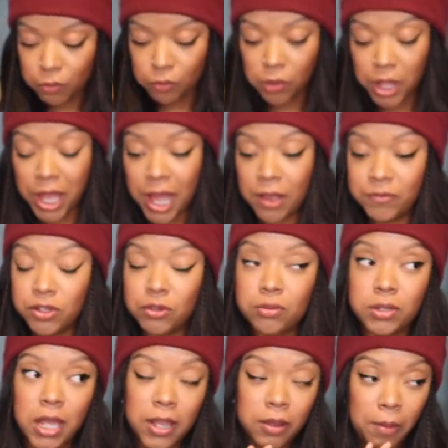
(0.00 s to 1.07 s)
will have
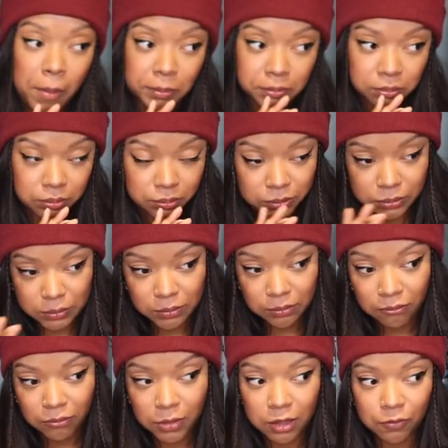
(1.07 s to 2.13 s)
you like
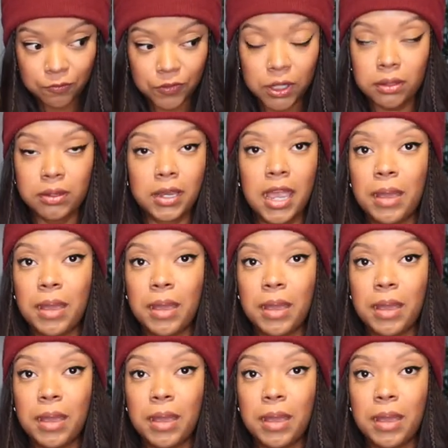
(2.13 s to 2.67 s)
feeling